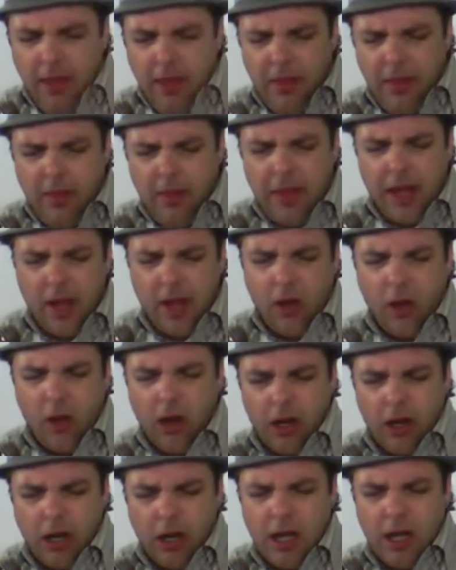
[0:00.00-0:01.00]
that
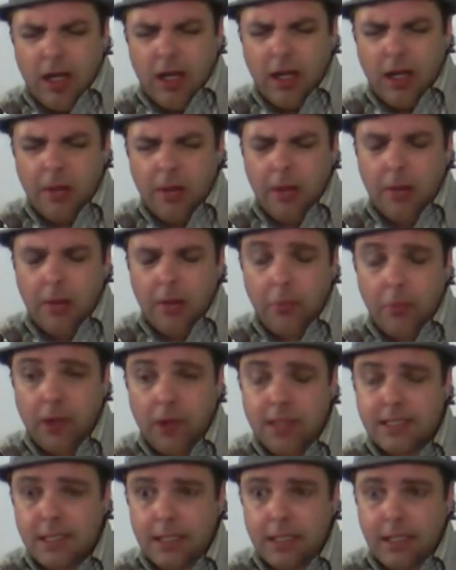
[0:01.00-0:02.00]
our
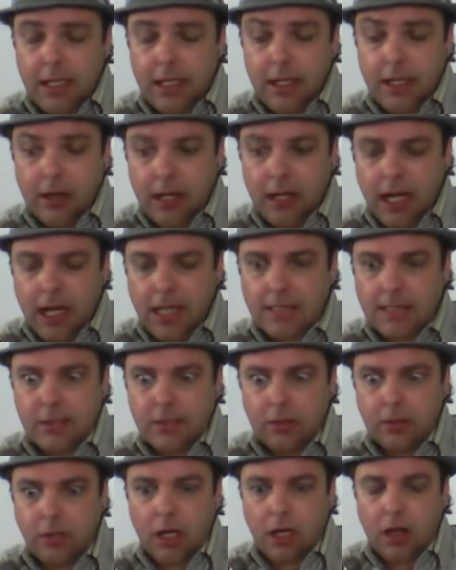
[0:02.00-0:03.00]
president here at
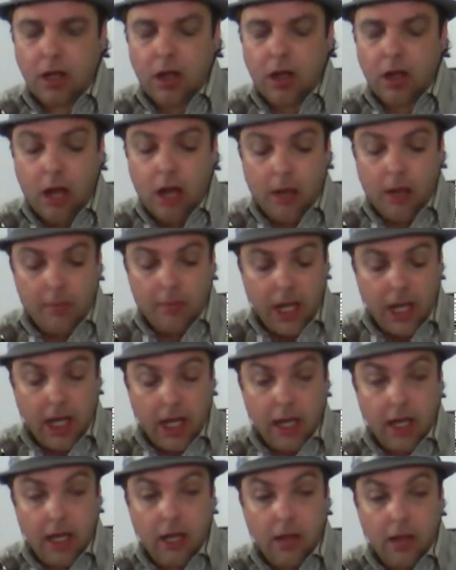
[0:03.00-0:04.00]

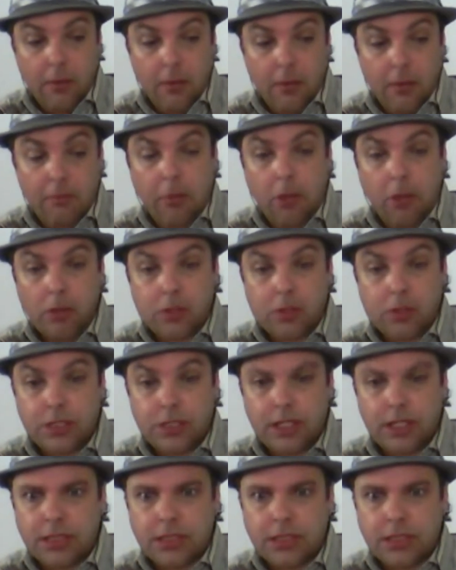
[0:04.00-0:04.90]
SEO.com posted.